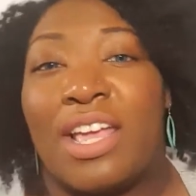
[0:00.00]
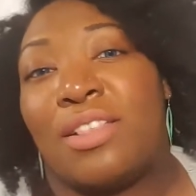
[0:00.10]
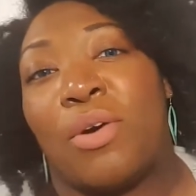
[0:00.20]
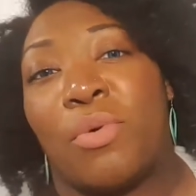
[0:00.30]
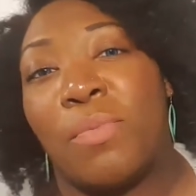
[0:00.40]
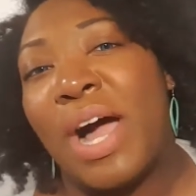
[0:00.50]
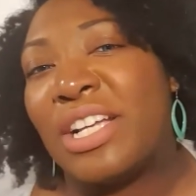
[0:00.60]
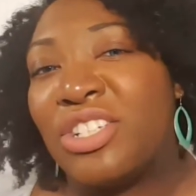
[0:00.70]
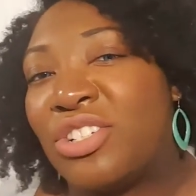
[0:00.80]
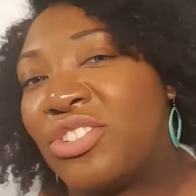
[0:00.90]
and I want
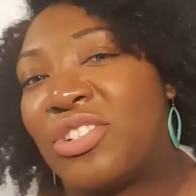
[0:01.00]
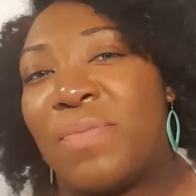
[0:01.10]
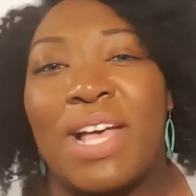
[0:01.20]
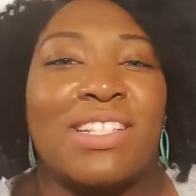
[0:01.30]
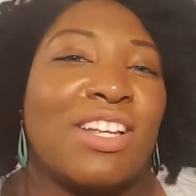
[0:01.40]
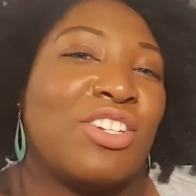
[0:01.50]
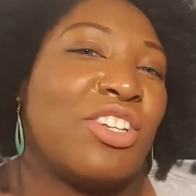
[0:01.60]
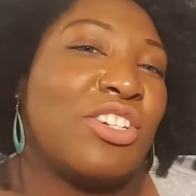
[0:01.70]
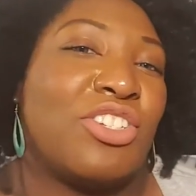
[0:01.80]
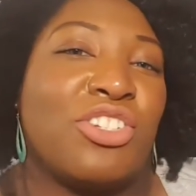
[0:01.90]
my children to pass down to
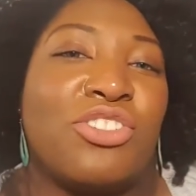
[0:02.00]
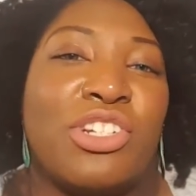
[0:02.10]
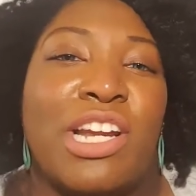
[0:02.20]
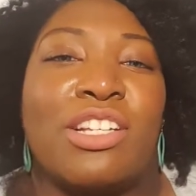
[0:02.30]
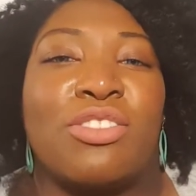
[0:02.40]
their children.